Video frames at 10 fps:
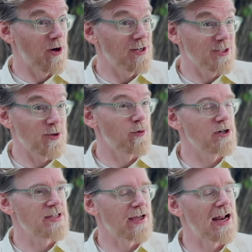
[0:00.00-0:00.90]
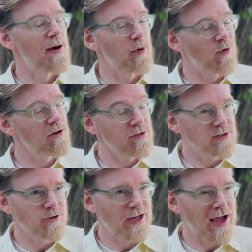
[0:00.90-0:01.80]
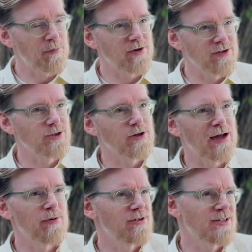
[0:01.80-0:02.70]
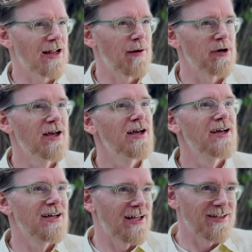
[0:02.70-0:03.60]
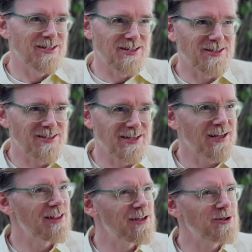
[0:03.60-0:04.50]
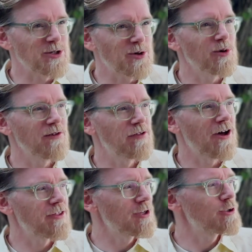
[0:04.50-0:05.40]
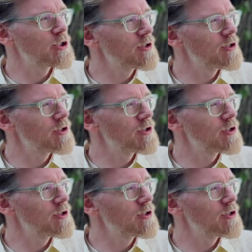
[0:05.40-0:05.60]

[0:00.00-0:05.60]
What is the worst that can happen? Well, this could happen, and this could happen, and this can happen. And this is there's a school of thought that you should.